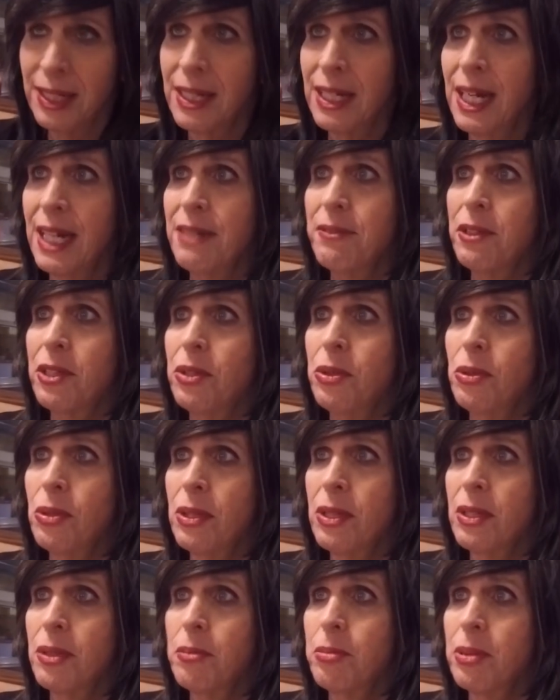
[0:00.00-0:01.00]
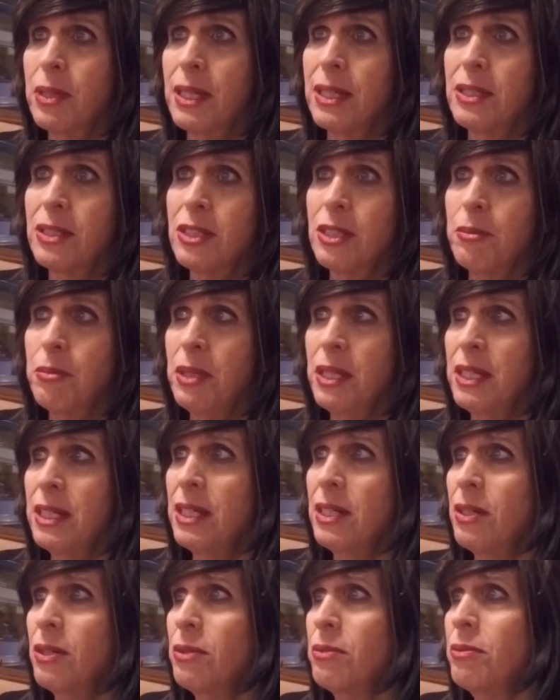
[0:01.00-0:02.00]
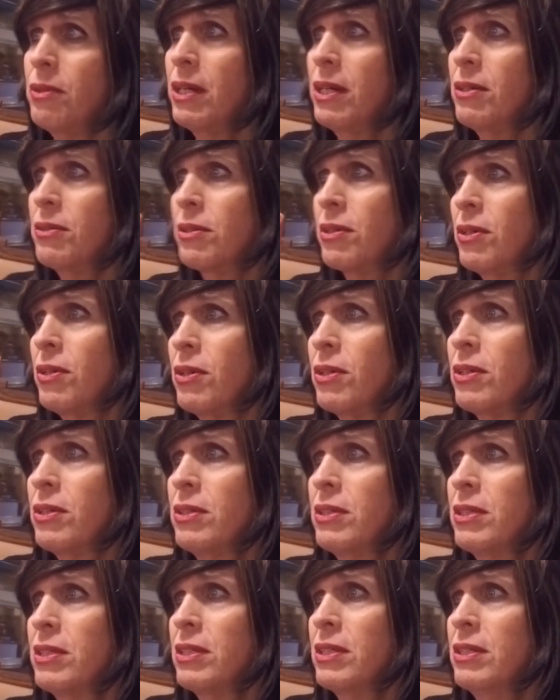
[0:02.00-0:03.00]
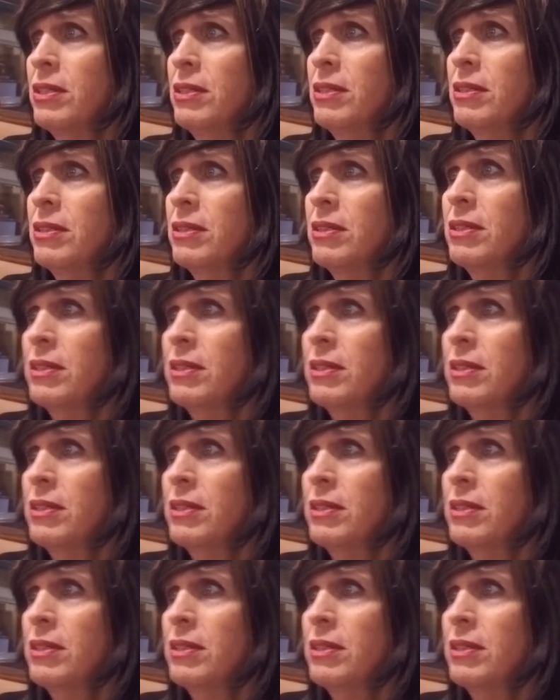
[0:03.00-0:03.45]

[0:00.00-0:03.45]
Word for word: Kind of a cool little place to be in the old rail car. Yeah.